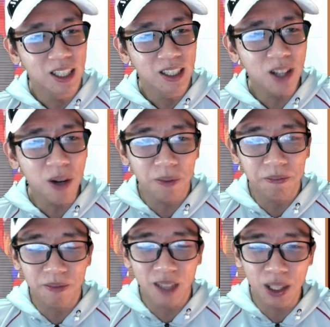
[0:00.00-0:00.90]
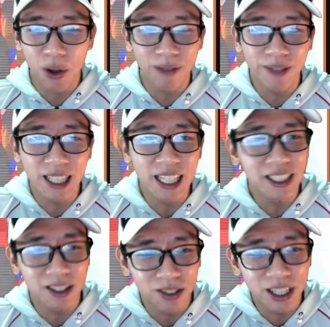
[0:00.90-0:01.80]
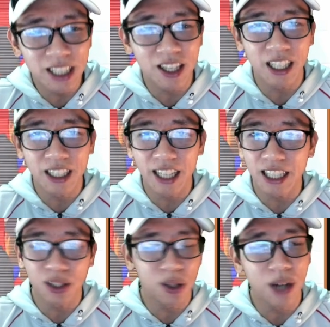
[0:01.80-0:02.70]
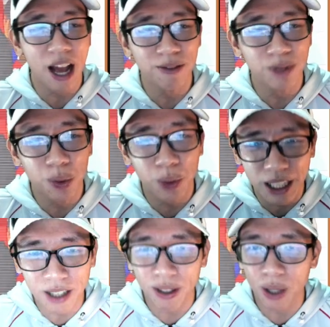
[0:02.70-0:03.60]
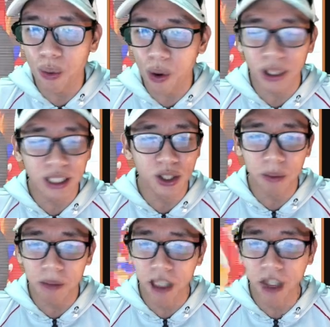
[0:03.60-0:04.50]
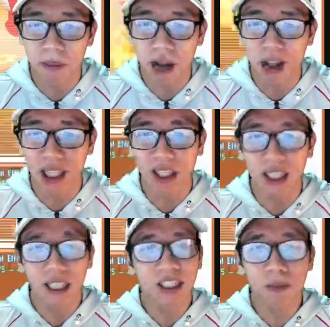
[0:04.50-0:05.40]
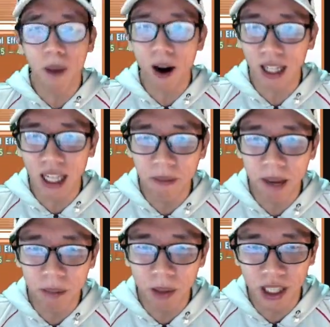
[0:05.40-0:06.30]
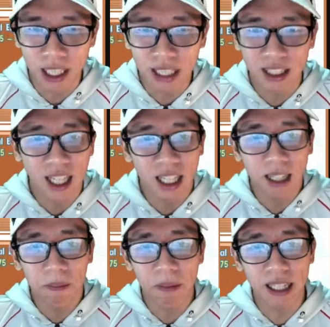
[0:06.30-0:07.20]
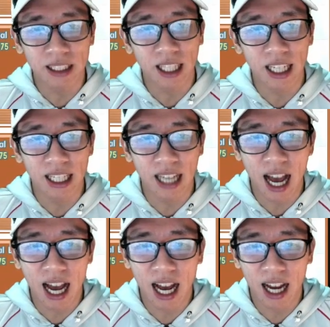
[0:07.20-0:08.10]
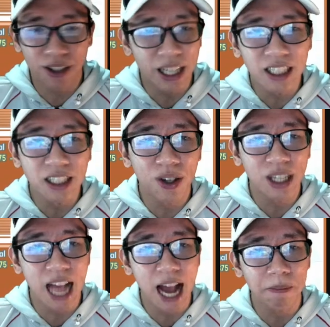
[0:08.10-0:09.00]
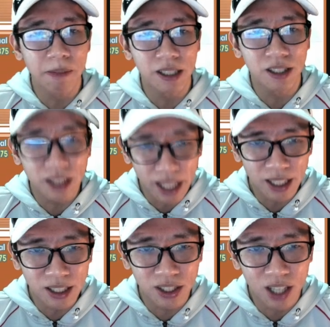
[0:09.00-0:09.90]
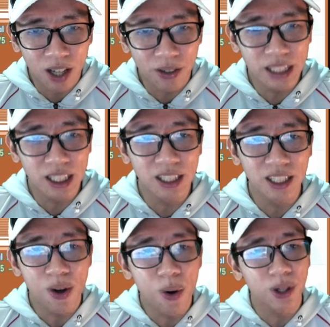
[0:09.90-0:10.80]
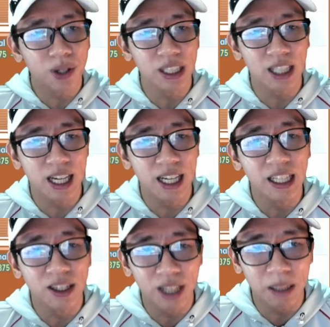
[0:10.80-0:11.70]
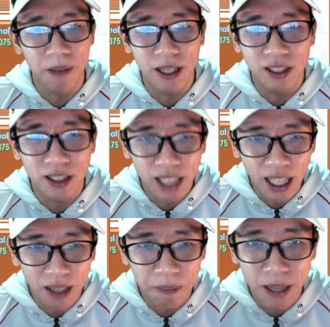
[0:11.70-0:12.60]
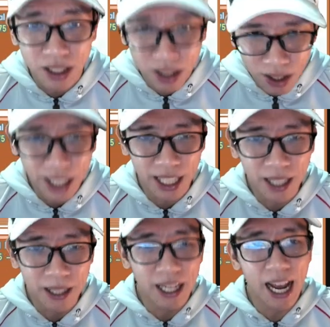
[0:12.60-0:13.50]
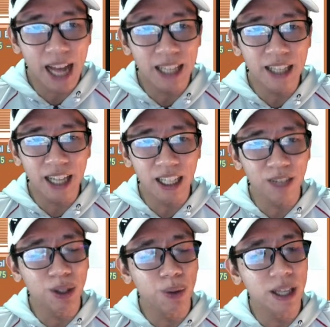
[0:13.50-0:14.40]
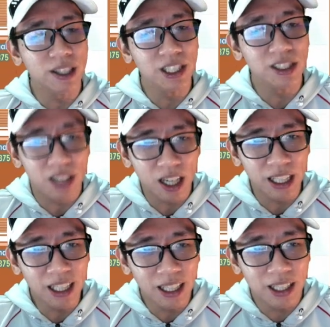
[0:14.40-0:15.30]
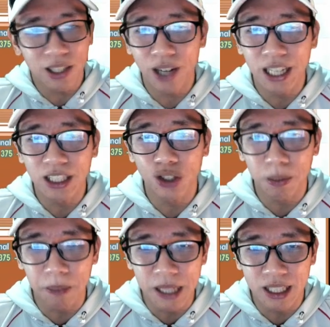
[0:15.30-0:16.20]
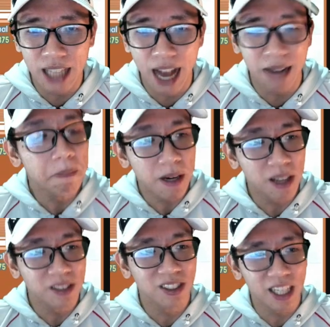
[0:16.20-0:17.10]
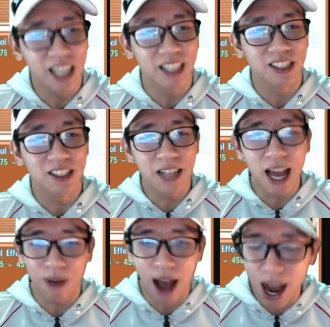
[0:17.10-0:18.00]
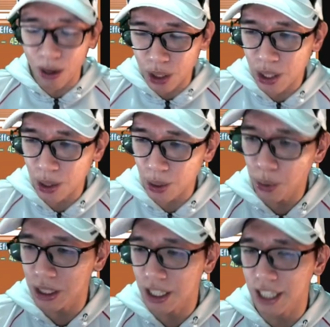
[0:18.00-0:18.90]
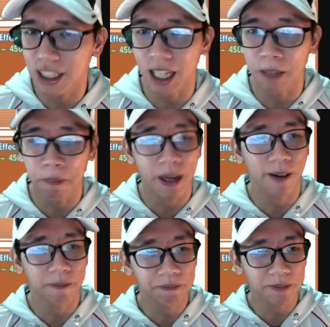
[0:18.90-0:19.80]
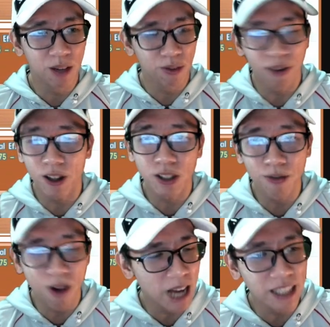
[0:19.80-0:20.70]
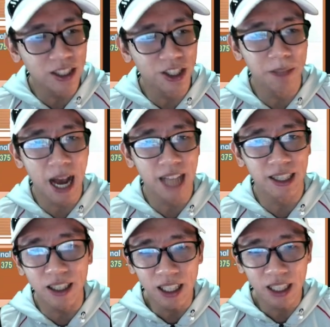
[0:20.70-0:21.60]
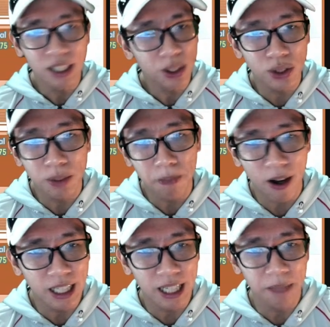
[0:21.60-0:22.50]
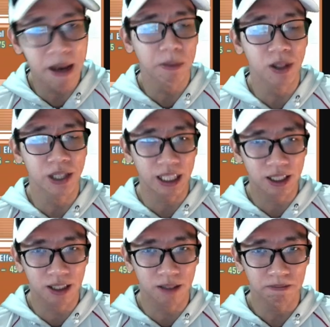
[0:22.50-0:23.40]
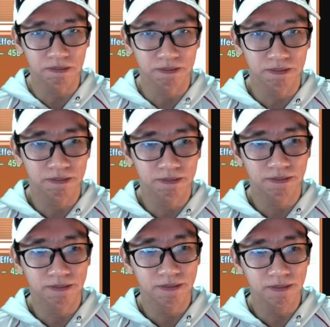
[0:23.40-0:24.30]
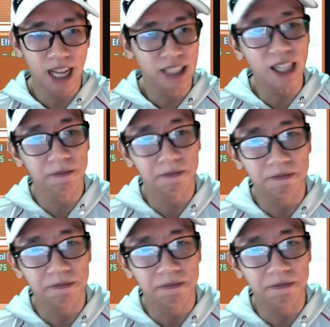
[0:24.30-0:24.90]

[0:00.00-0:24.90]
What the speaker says: So, you have at least 3 Sunny Days. You don't have to even worry too much about it. Sparkling Memories basically raises your attack +6, raises your critical hit rate +3, and then if the weather is sunny, you raise your speed stat +6. Now, how do you use this sync pair? First of all, enter the battle, use Sparkling Memories. That's it.